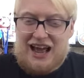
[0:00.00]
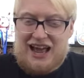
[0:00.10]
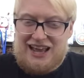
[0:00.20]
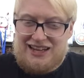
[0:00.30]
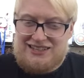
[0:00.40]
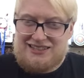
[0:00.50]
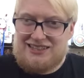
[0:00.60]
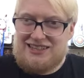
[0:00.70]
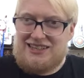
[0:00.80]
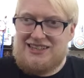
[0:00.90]
And
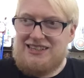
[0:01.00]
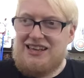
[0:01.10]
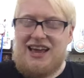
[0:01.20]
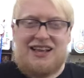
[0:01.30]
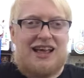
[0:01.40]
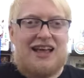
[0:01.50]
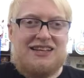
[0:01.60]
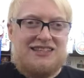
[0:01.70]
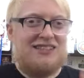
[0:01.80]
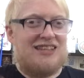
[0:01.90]
yeah,
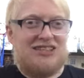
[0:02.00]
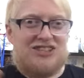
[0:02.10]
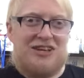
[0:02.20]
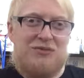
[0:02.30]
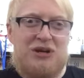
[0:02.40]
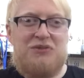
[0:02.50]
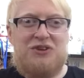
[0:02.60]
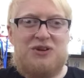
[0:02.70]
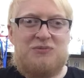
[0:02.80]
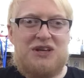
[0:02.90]
and this is actually a
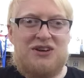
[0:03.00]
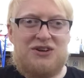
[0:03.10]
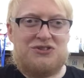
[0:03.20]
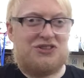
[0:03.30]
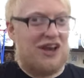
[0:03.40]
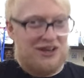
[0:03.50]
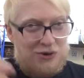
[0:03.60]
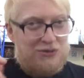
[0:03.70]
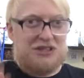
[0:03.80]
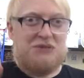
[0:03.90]
review because I
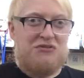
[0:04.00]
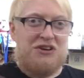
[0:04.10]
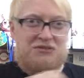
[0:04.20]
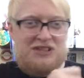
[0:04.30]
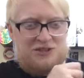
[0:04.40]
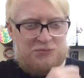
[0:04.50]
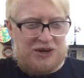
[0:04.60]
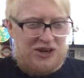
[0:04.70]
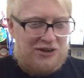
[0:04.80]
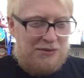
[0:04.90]
already reviewed this
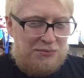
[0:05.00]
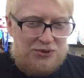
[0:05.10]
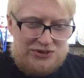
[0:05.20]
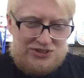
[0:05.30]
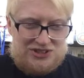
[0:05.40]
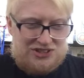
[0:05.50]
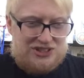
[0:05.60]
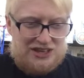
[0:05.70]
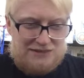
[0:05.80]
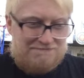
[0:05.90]
beer, but